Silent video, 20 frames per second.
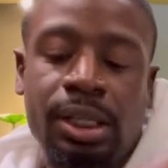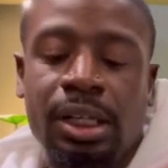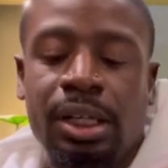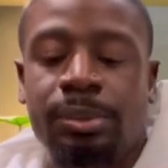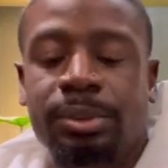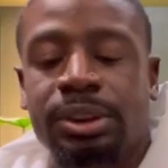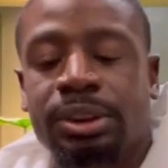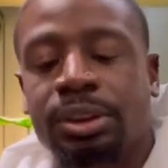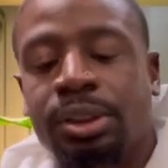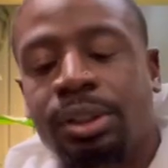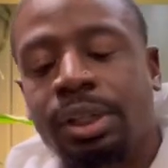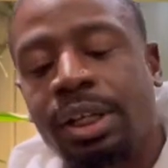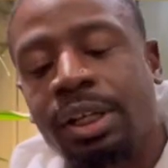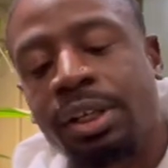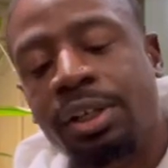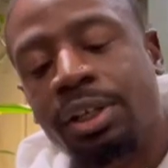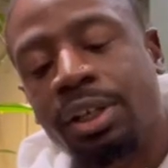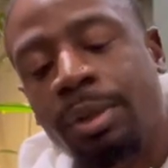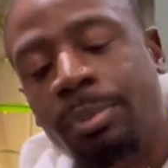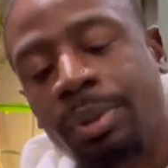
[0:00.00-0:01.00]
We'll just go ahead
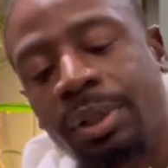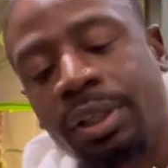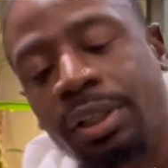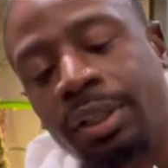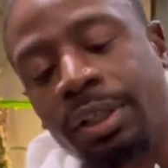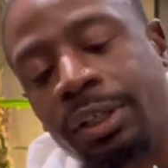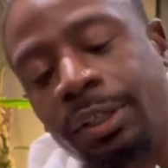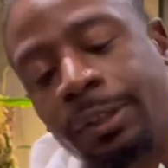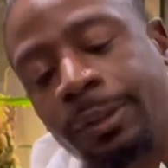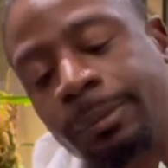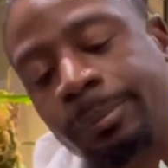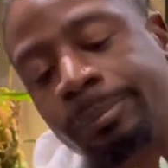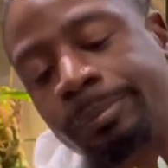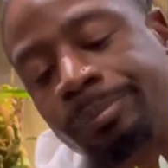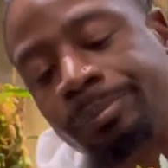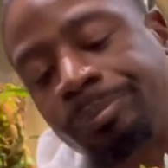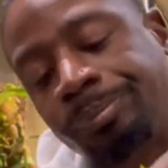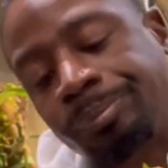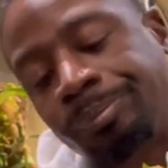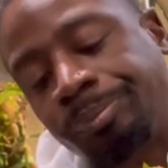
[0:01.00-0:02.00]
and dump it in here.
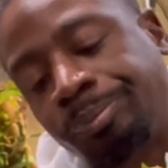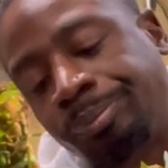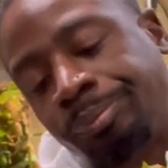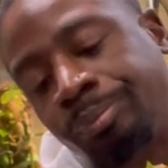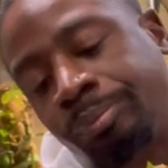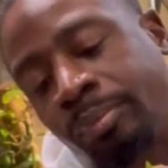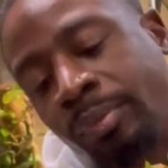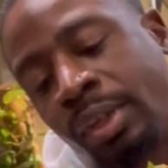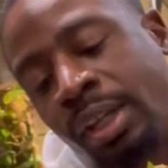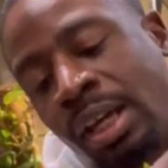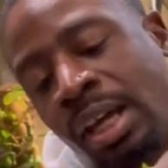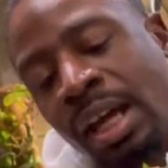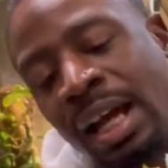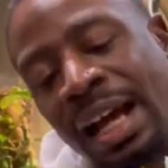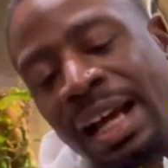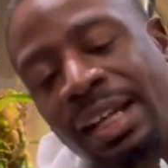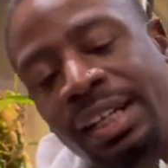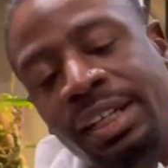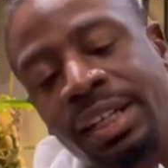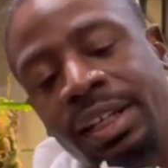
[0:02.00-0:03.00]

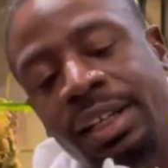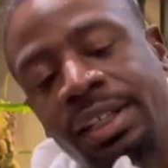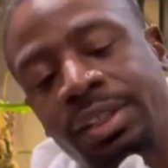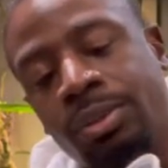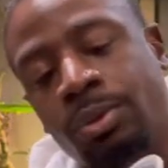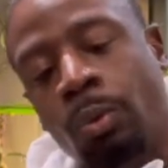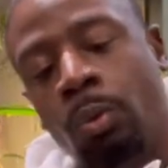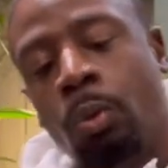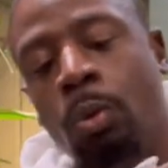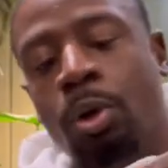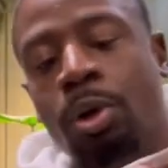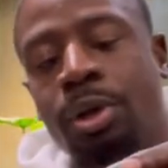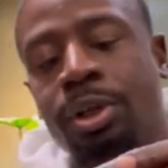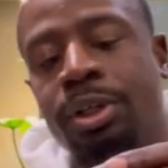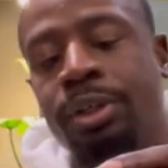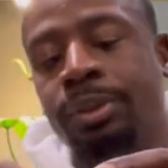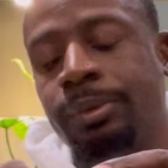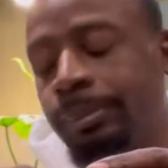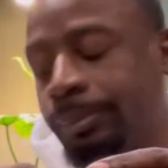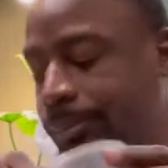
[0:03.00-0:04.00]
I did
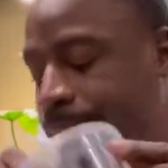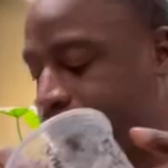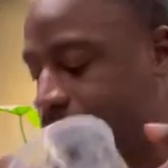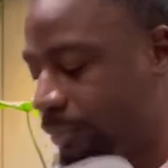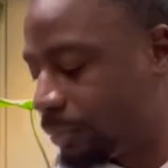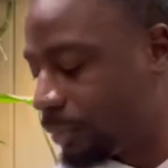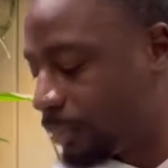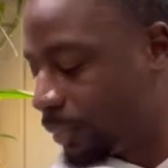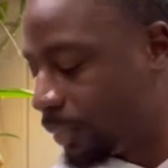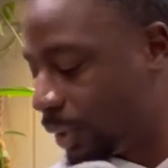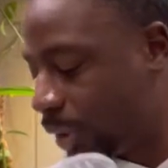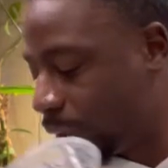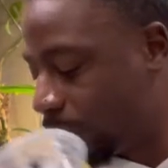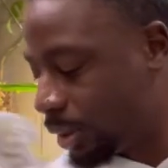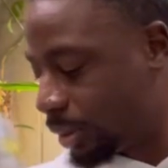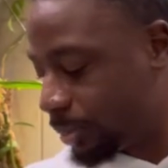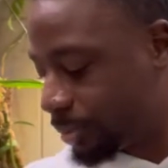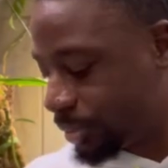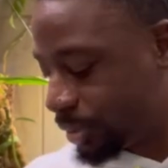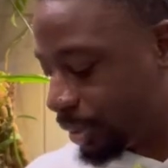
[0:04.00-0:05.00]
water
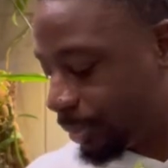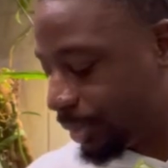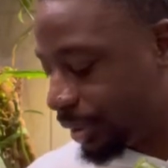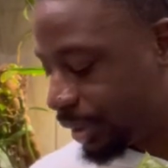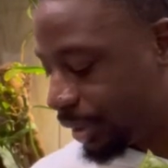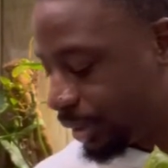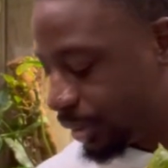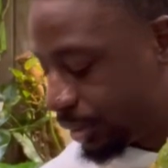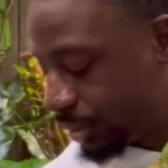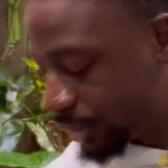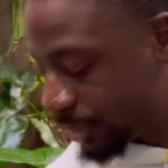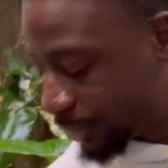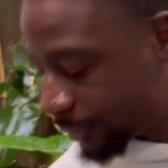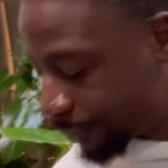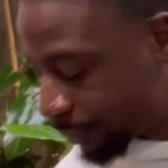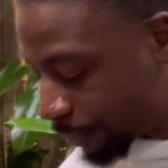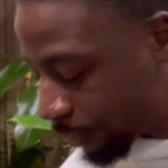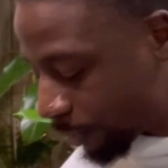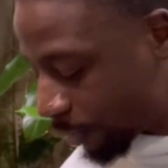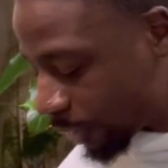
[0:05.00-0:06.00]
some of these
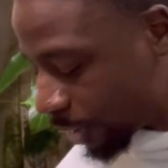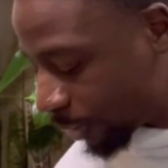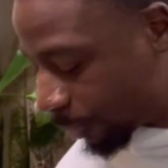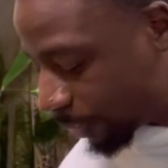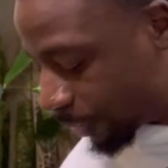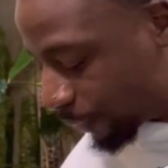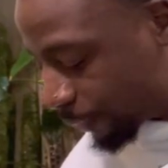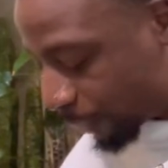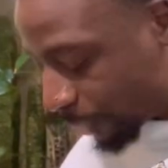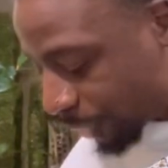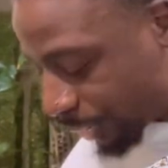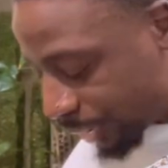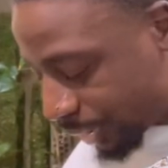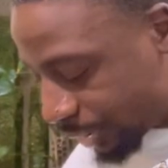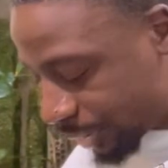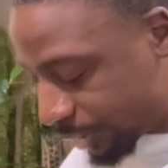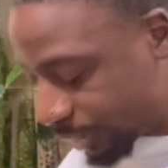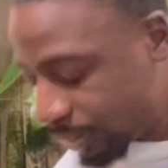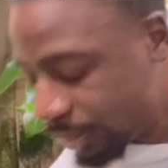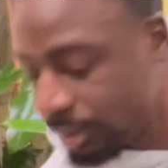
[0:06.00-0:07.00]

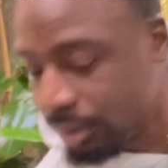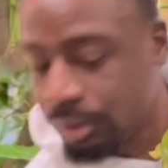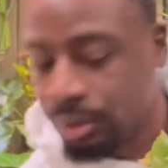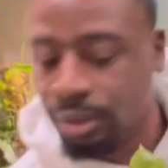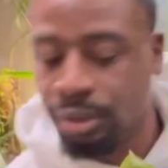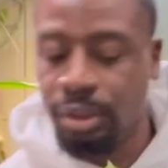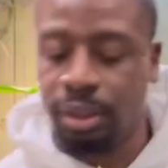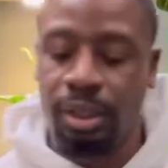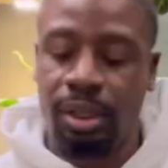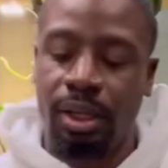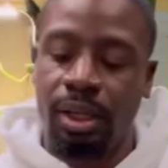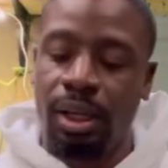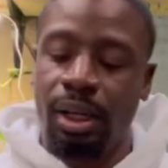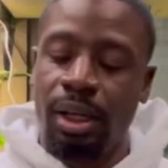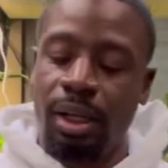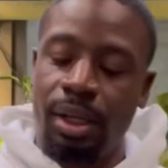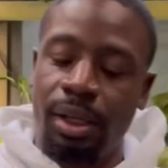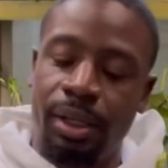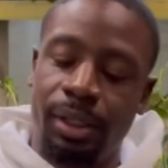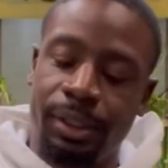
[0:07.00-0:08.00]
beforehand.
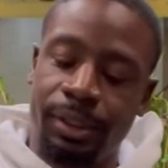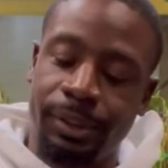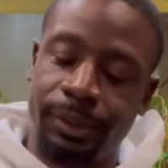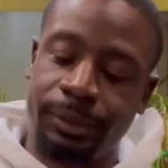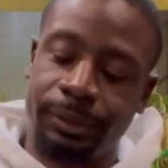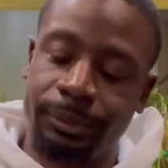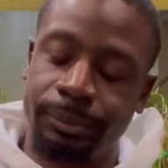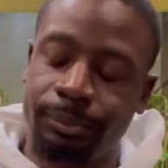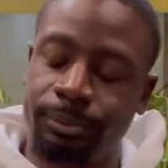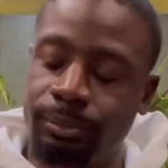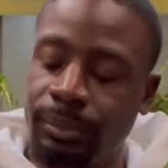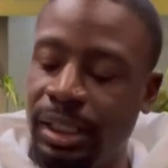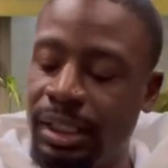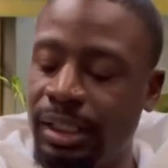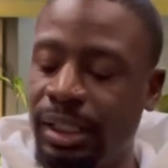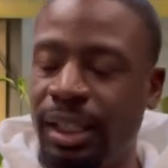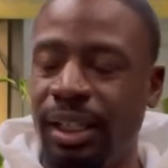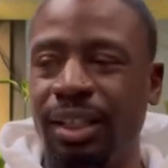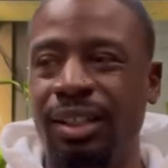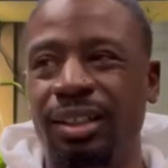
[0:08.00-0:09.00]
I
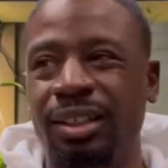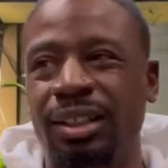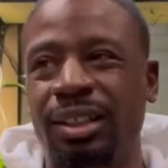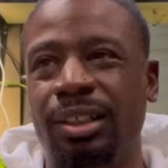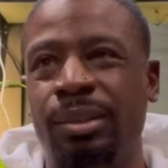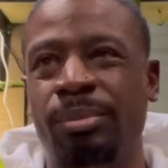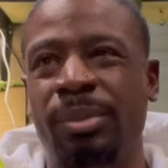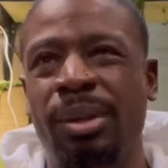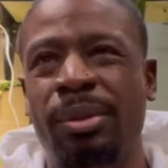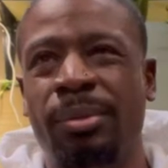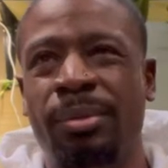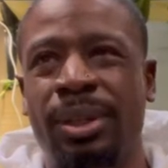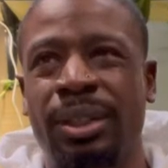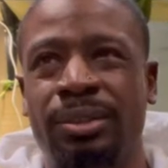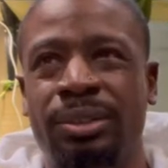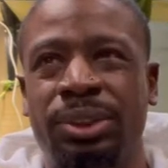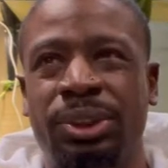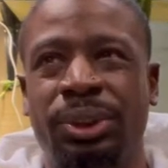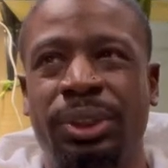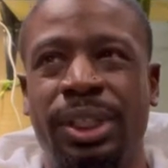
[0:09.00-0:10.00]
think maybe
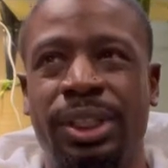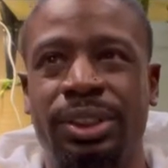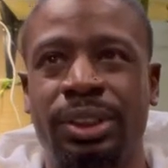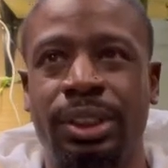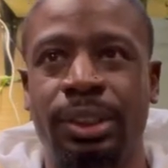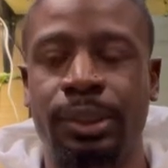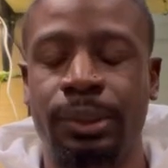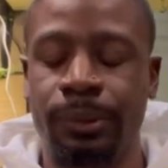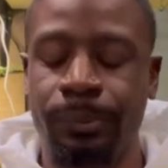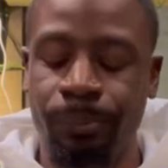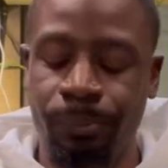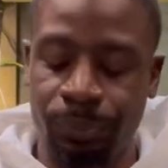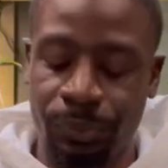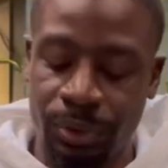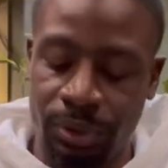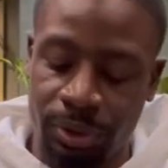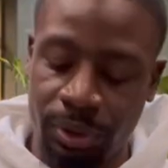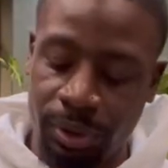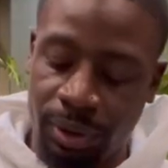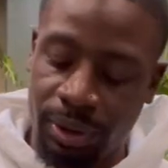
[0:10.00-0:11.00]
about 2 days ago.
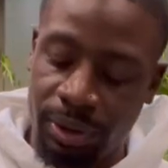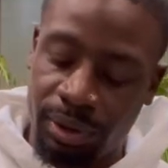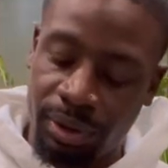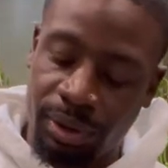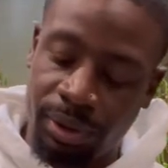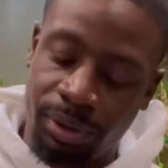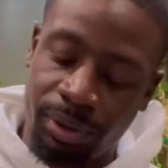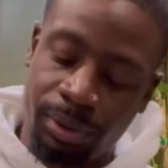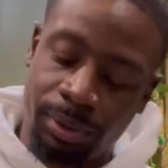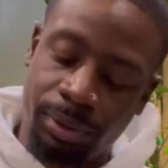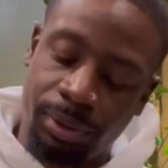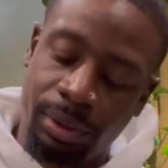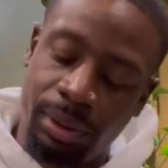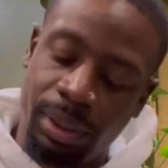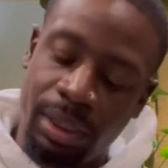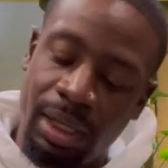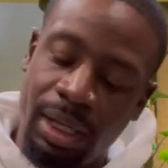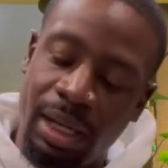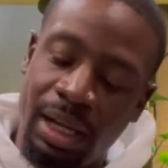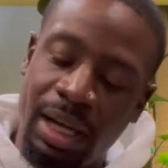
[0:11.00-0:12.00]
So they're still
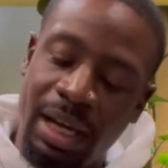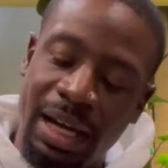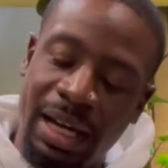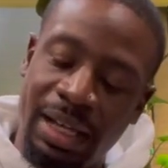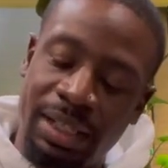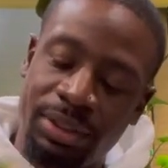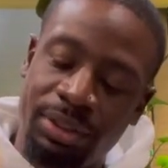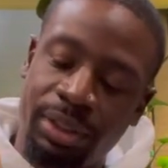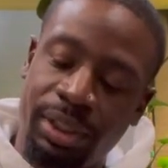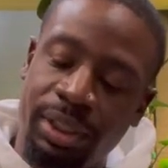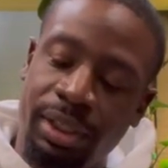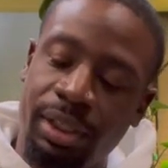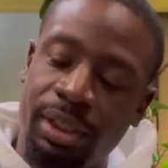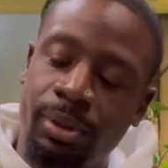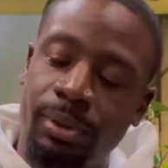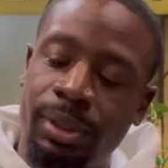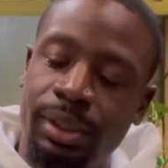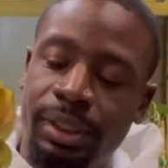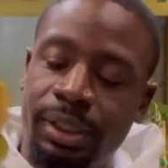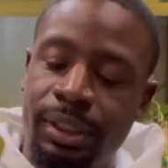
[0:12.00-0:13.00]
hydrated or
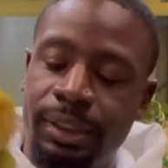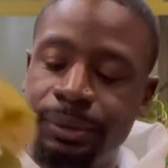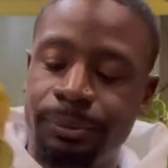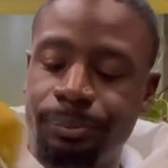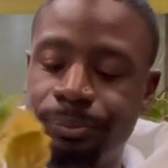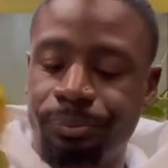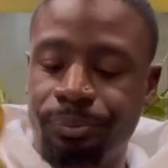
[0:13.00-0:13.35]
whatnot.